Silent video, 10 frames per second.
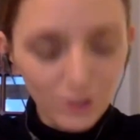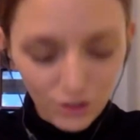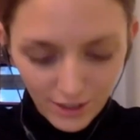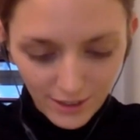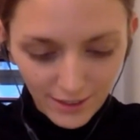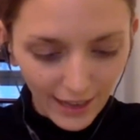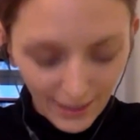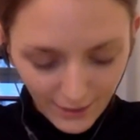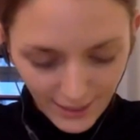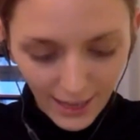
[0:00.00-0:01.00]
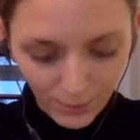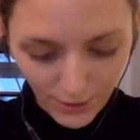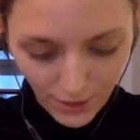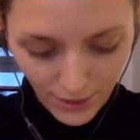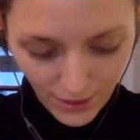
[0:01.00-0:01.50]
I start
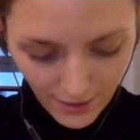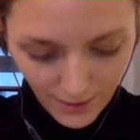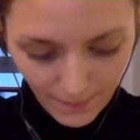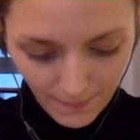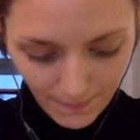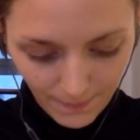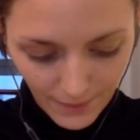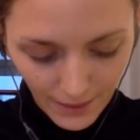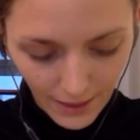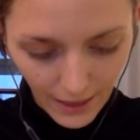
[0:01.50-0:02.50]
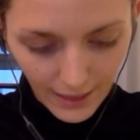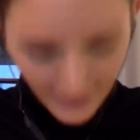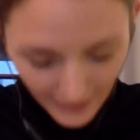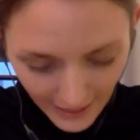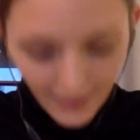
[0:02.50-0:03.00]
with
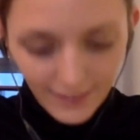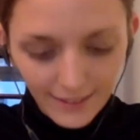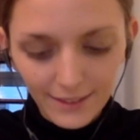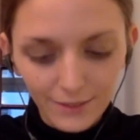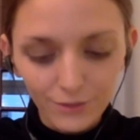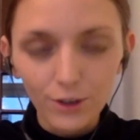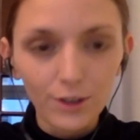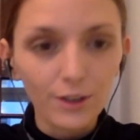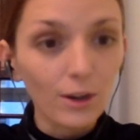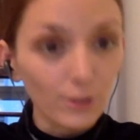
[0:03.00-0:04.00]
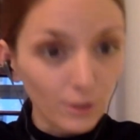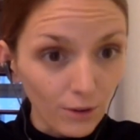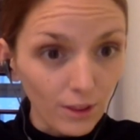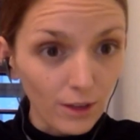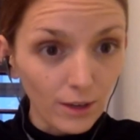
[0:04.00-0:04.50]
Andrea for
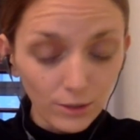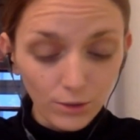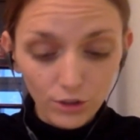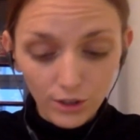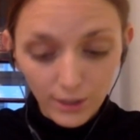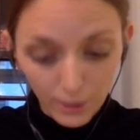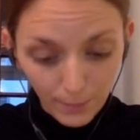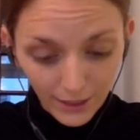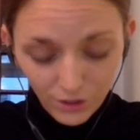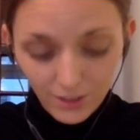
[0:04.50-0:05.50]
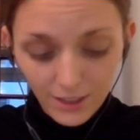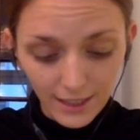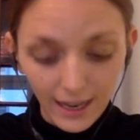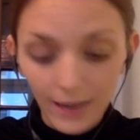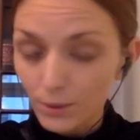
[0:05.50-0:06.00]
the literature you mentioned.
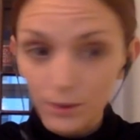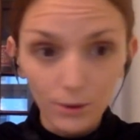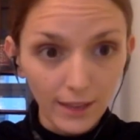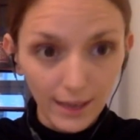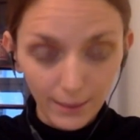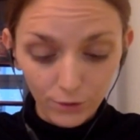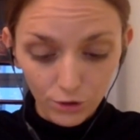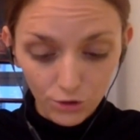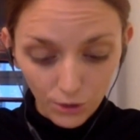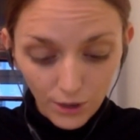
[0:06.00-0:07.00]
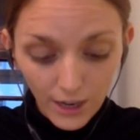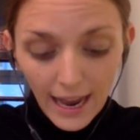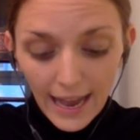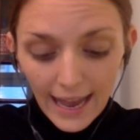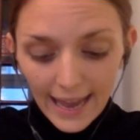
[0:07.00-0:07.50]
I will look that up for sure.
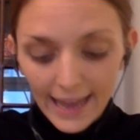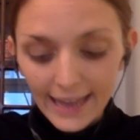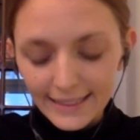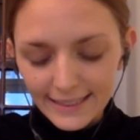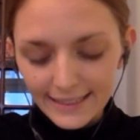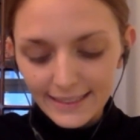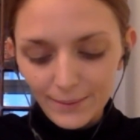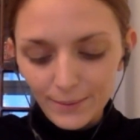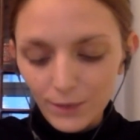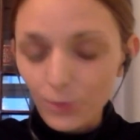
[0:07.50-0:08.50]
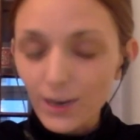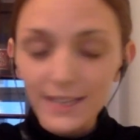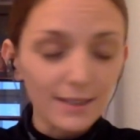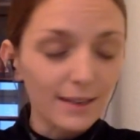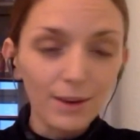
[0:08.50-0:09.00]
And you raised
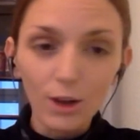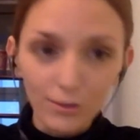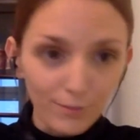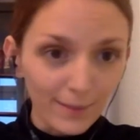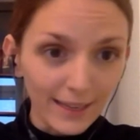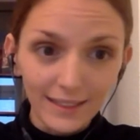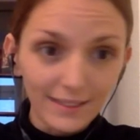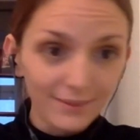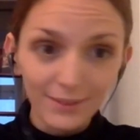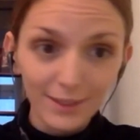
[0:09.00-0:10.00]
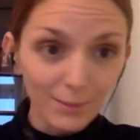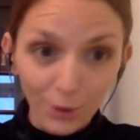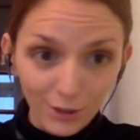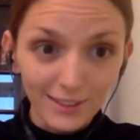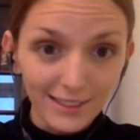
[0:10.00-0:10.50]
a lot of many
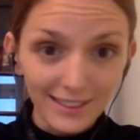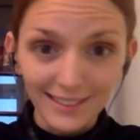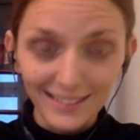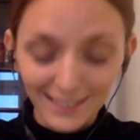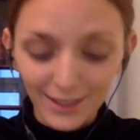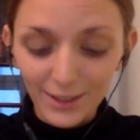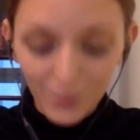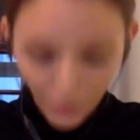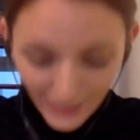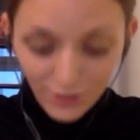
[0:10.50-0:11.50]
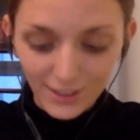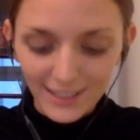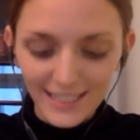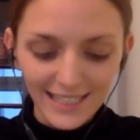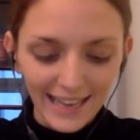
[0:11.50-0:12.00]
important
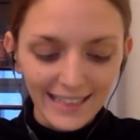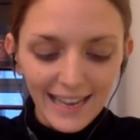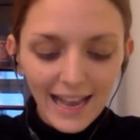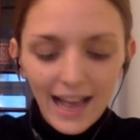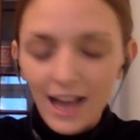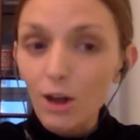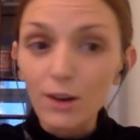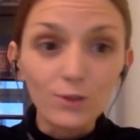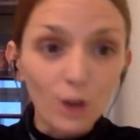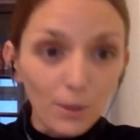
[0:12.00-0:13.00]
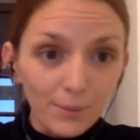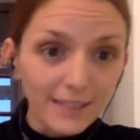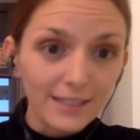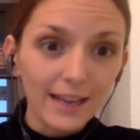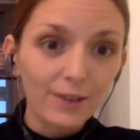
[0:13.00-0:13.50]
questions and a lot of
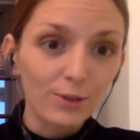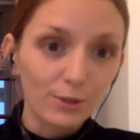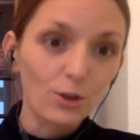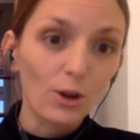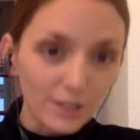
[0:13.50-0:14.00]
topics I could not